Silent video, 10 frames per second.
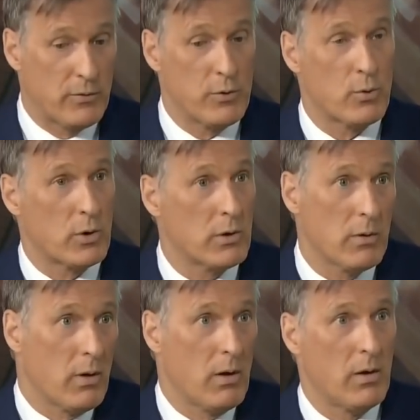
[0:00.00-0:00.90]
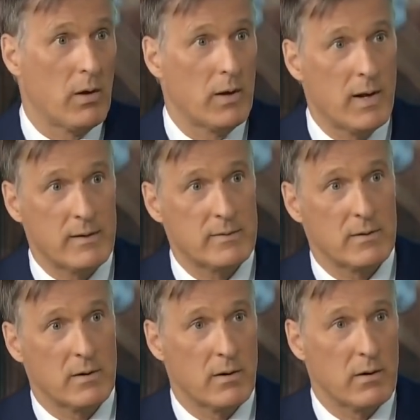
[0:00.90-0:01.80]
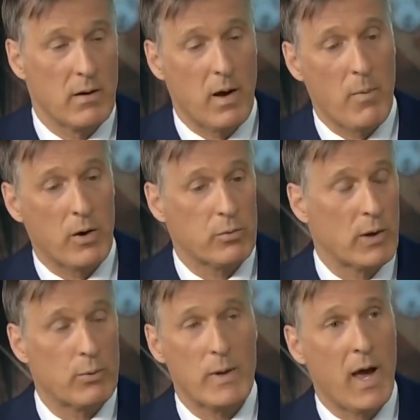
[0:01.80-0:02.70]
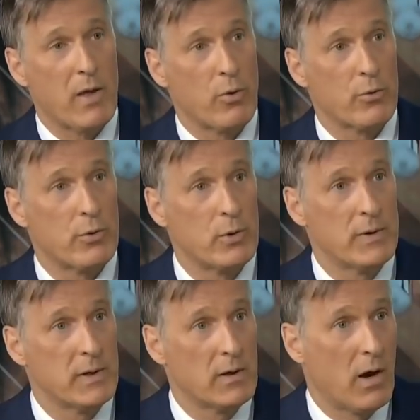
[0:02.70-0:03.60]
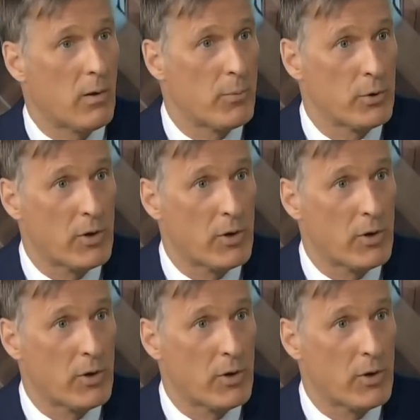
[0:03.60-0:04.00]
fewer, less about what we had under the upper